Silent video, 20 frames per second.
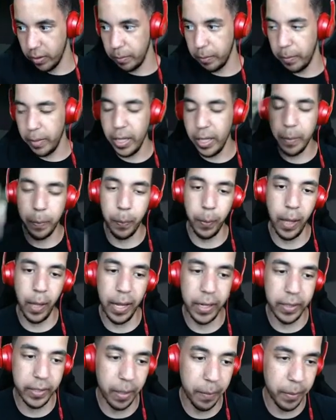Me
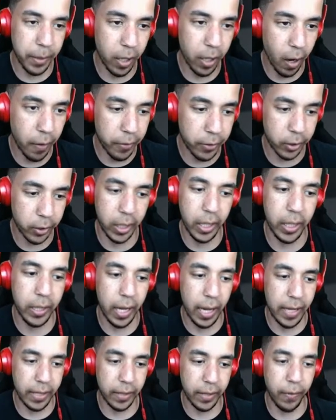playing something off screen
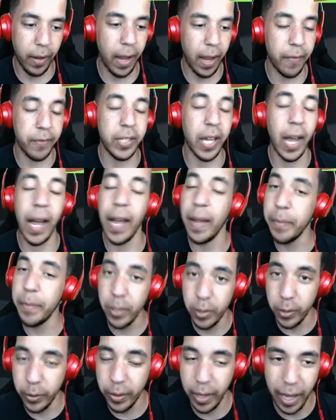as if I have time to
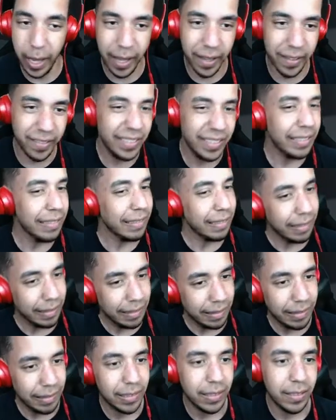do that.
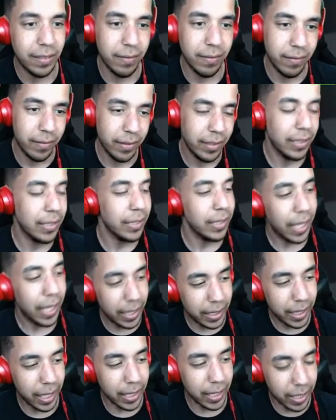
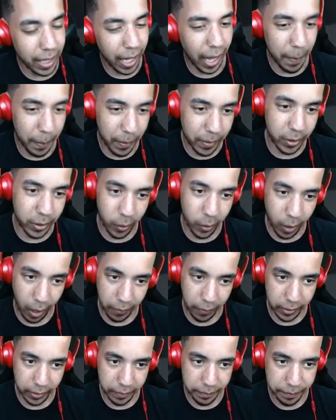That doesn't happen too
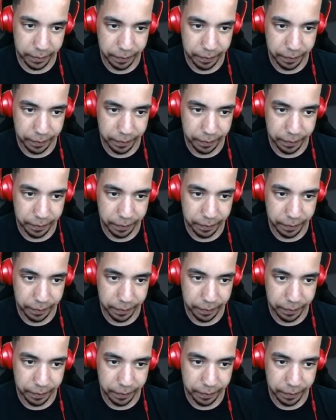often.